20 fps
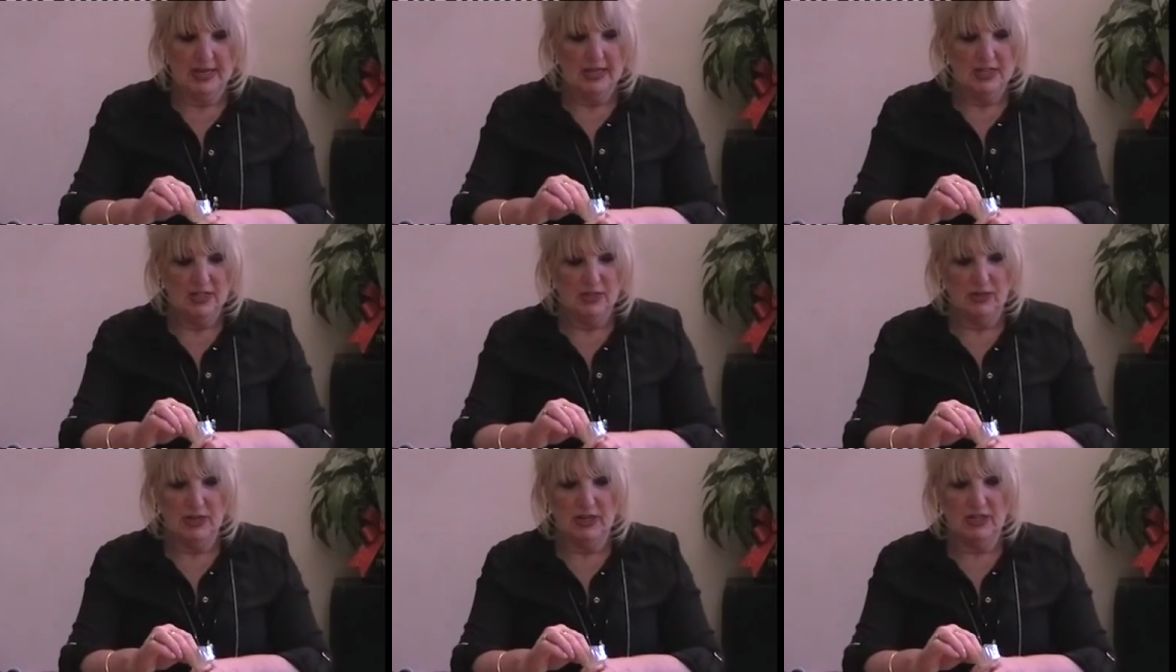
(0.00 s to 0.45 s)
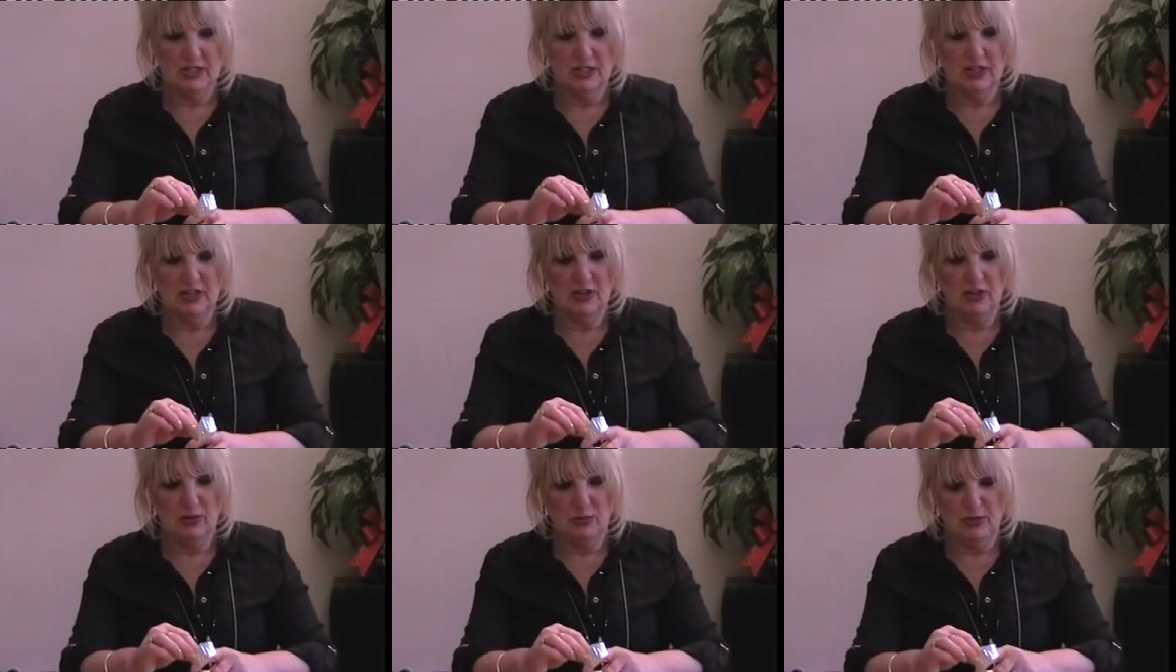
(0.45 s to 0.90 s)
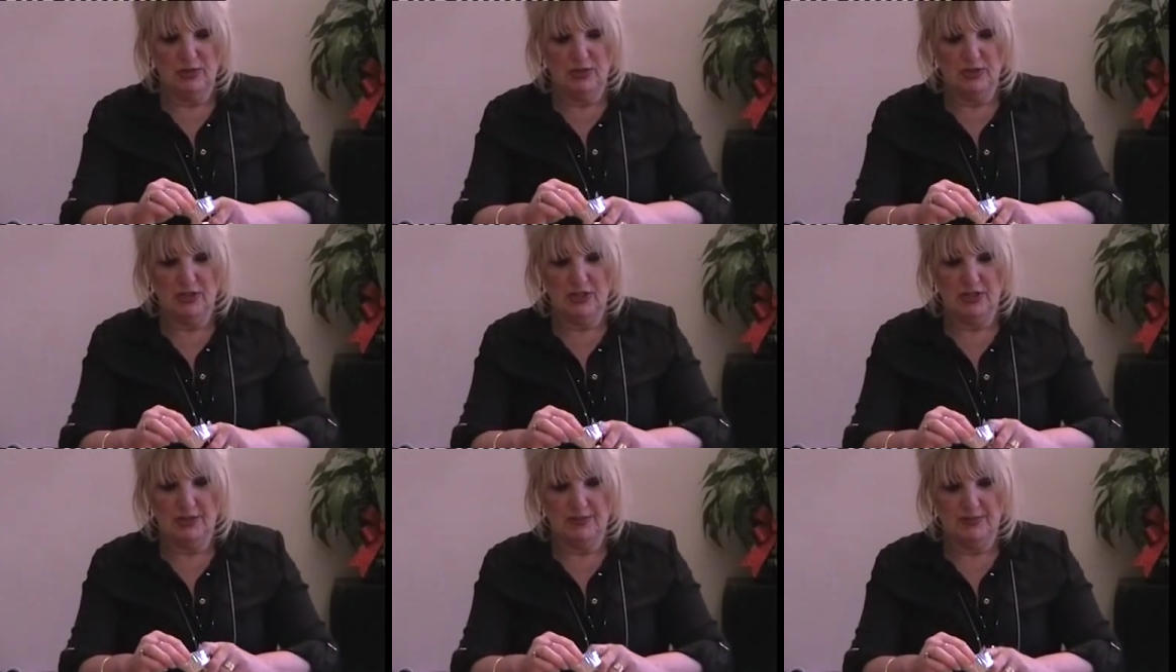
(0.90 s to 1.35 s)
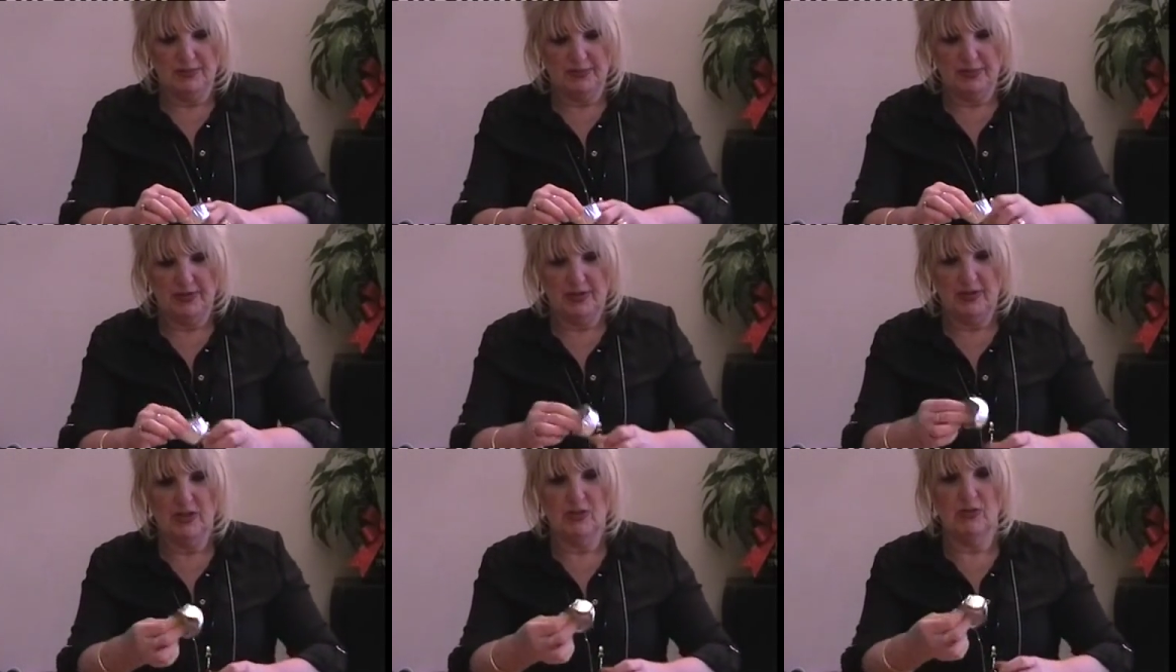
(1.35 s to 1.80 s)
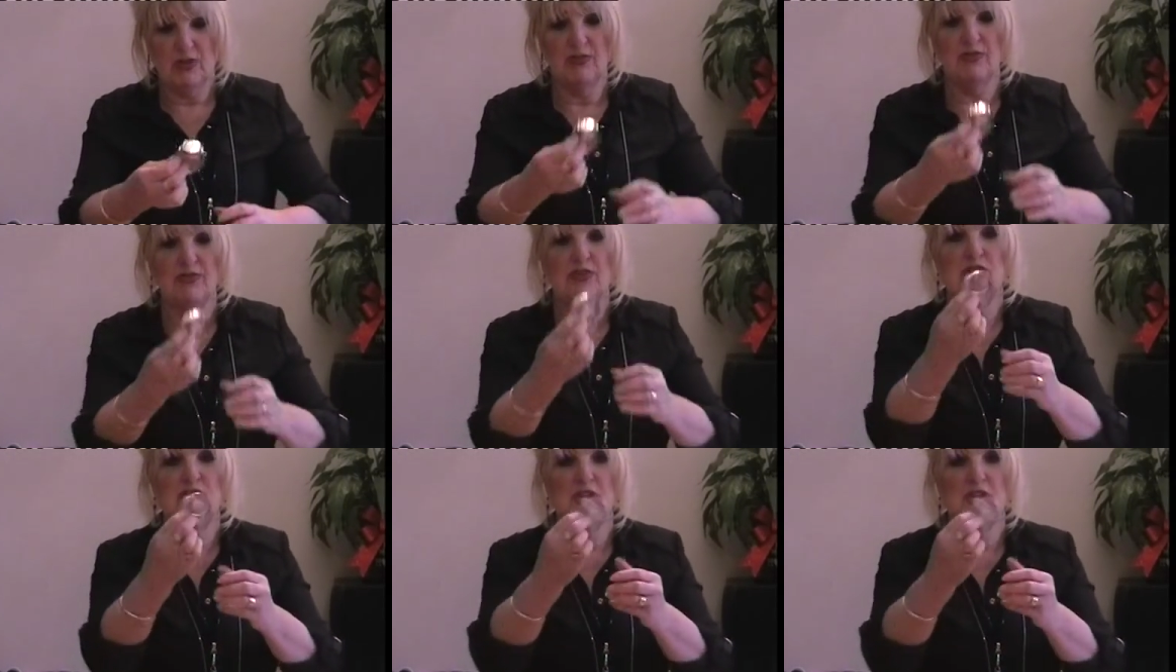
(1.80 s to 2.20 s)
So here's the other ones. So I've